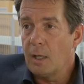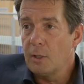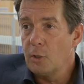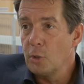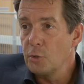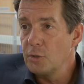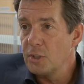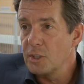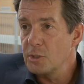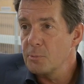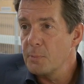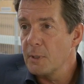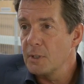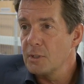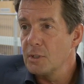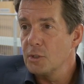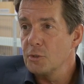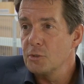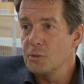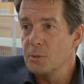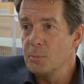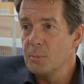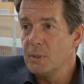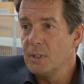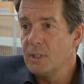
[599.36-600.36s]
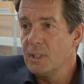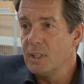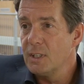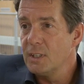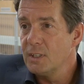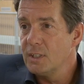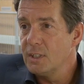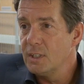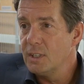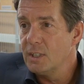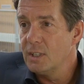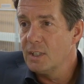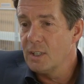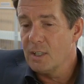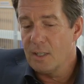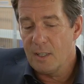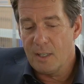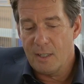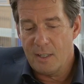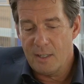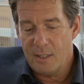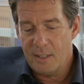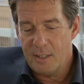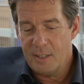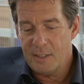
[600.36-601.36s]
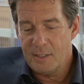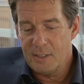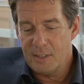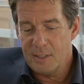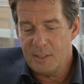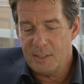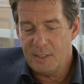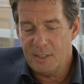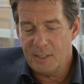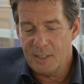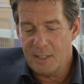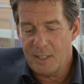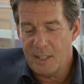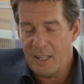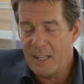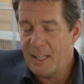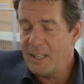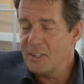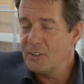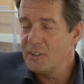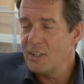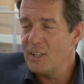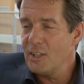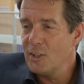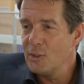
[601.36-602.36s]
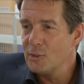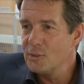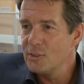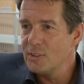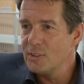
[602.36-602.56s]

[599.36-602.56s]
don't expect us to be in the handheld